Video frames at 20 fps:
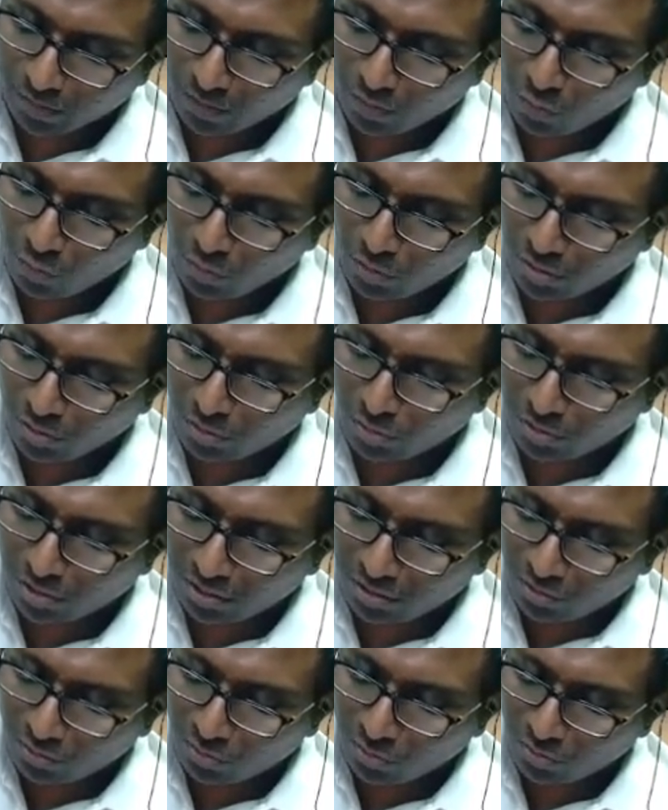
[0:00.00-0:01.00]
How can you
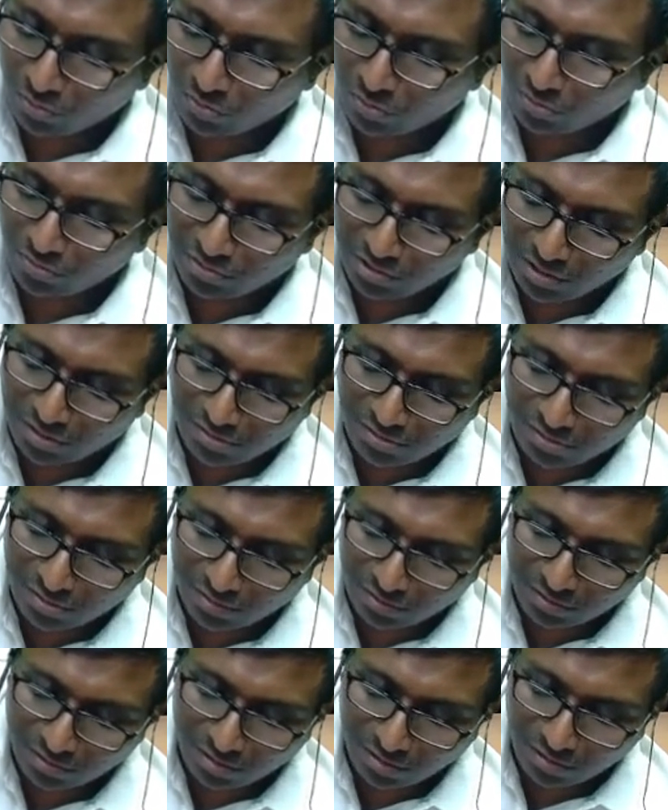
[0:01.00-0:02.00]
tell no? Yes,
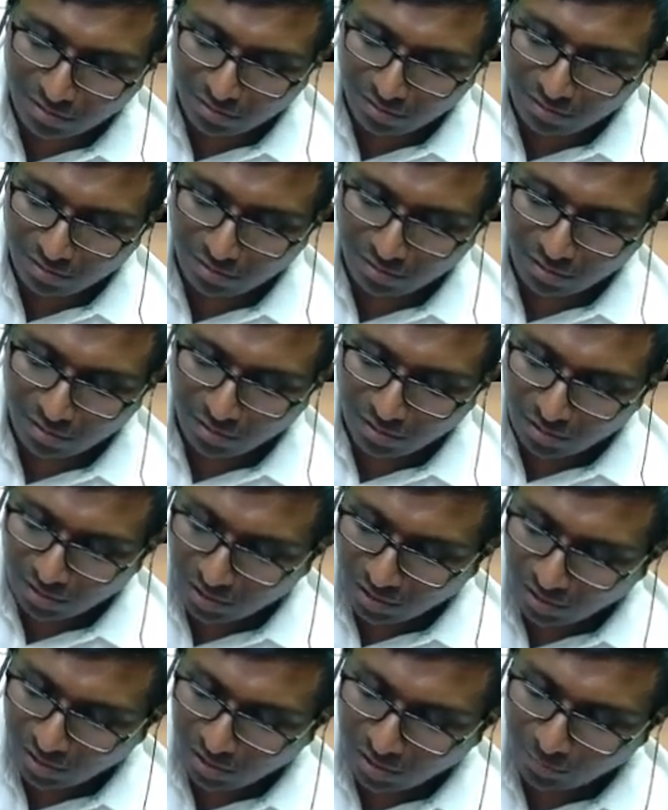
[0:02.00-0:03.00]
and
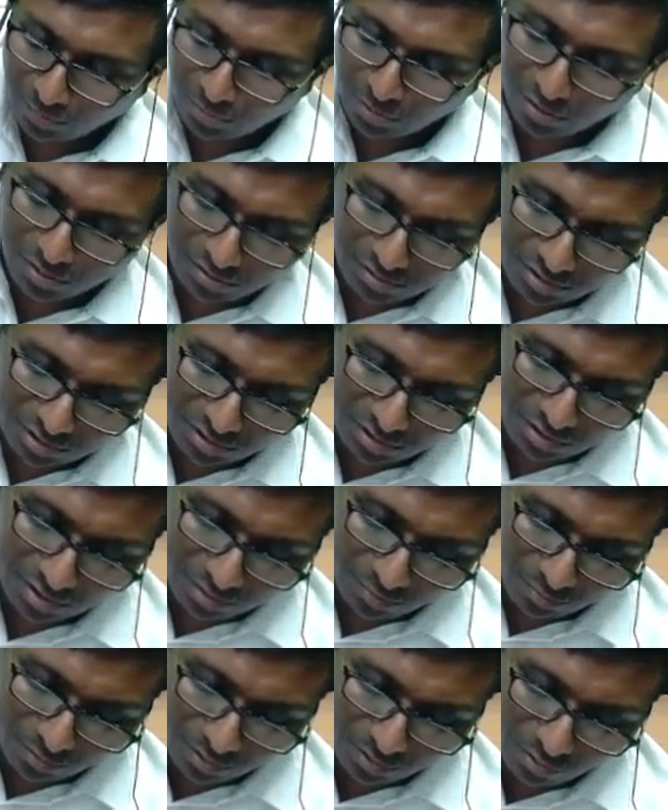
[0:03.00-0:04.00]
it can be yes. It
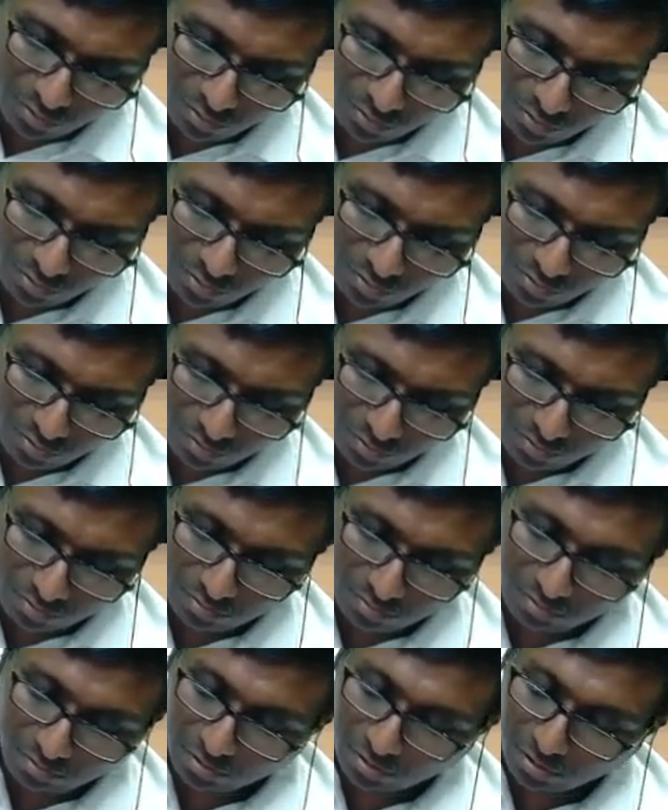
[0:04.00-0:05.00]
can be no.
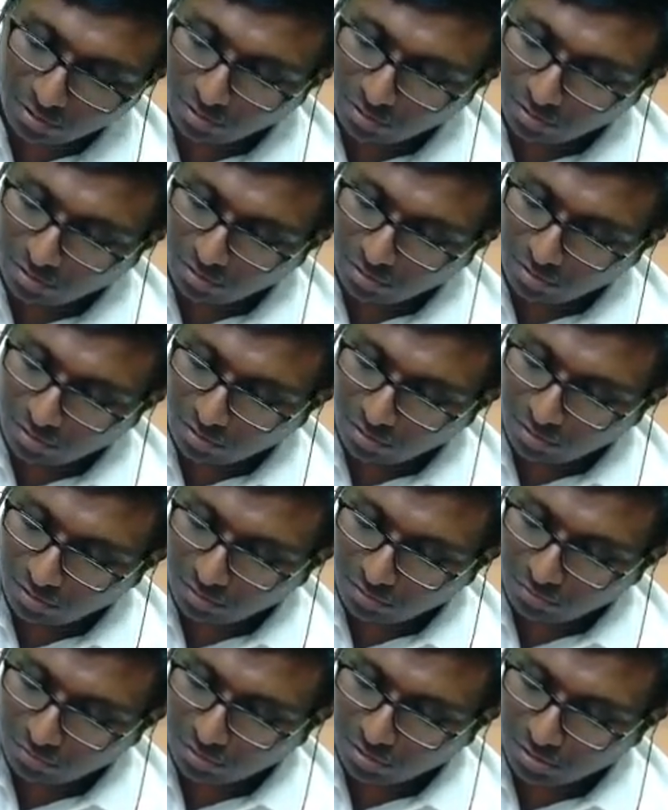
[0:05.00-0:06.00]

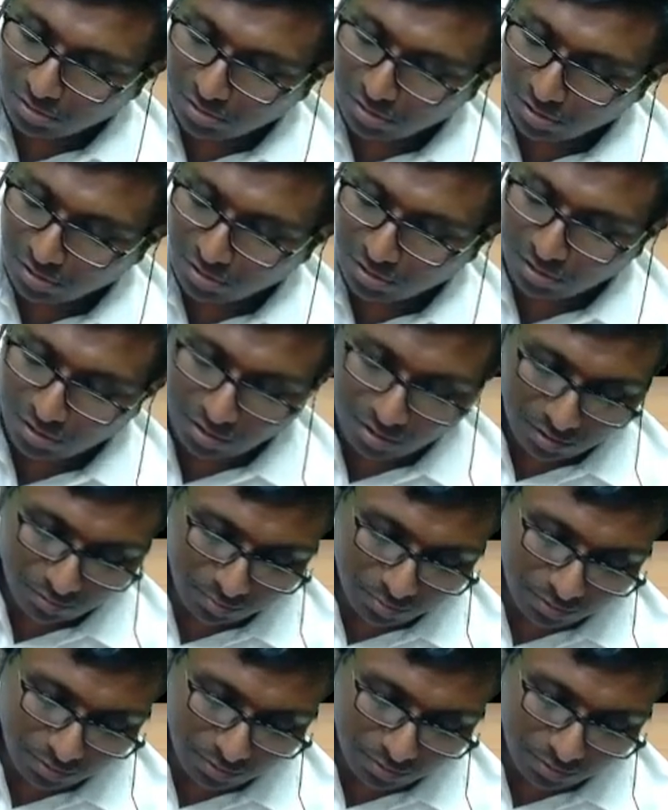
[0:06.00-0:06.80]
You guys are great.